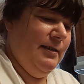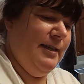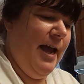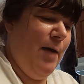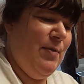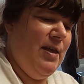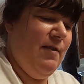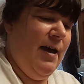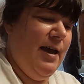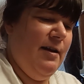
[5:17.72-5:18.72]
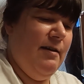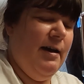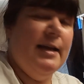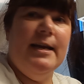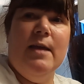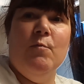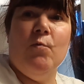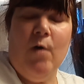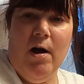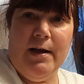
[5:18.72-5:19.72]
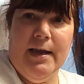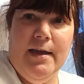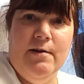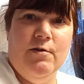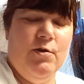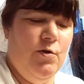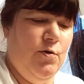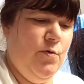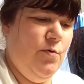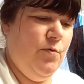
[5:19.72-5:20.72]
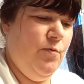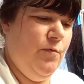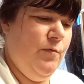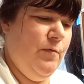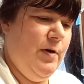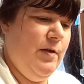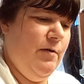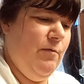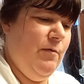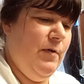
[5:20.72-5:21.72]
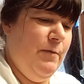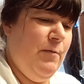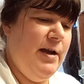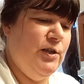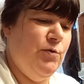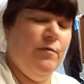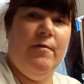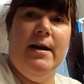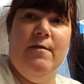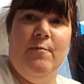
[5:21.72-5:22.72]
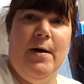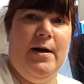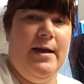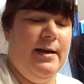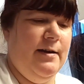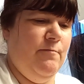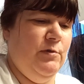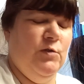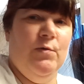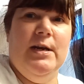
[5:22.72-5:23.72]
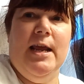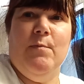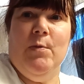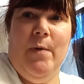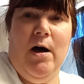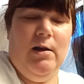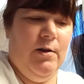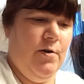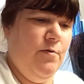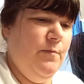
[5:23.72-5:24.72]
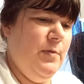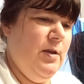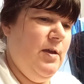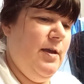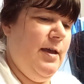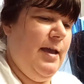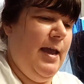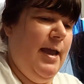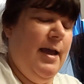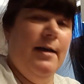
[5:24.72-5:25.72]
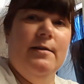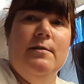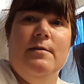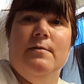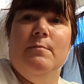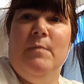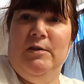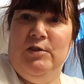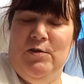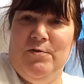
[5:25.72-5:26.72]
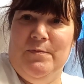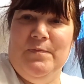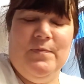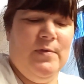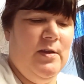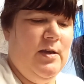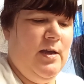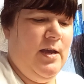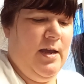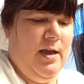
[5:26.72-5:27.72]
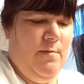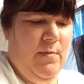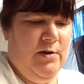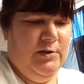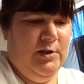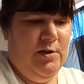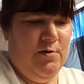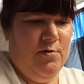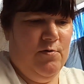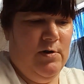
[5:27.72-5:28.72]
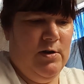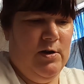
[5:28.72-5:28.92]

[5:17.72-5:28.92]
tabby that I named Rocket, who went to a friend of mine and was renamed Apollo, and Masu. And Masu